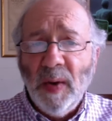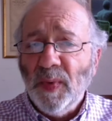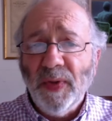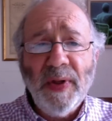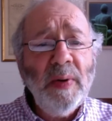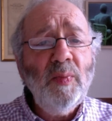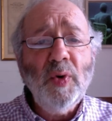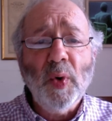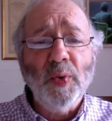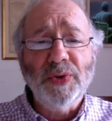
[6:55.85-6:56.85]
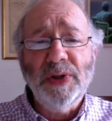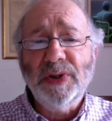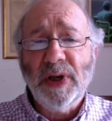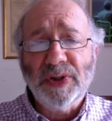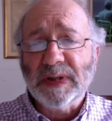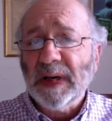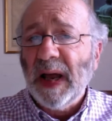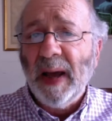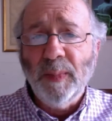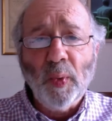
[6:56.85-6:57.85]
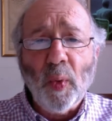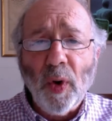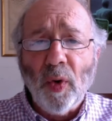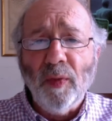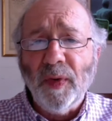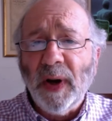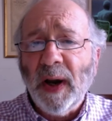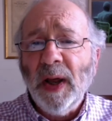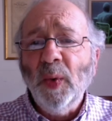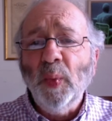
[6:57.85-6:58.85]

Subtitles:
"but them roses as has climbed all over it